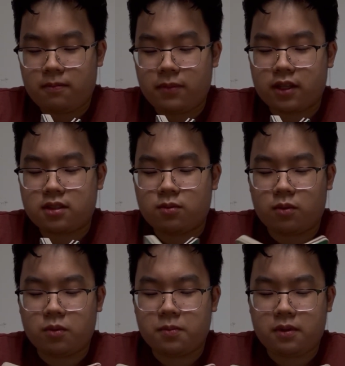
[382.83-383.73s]

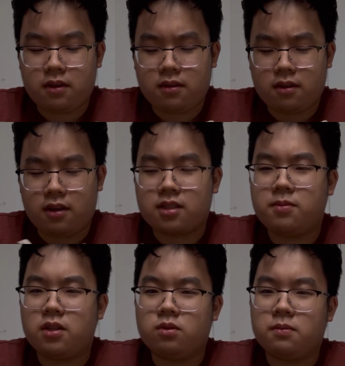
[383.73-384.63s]
the next
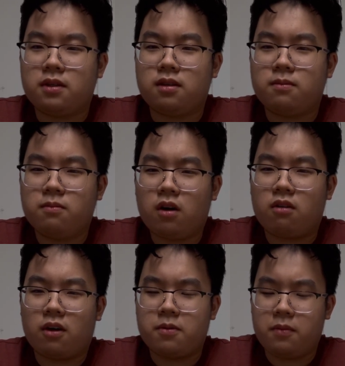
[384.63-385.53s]
page will be
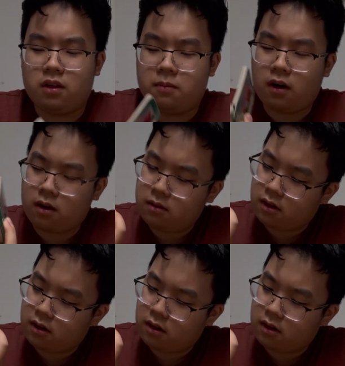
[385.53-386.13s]
around the middle mark.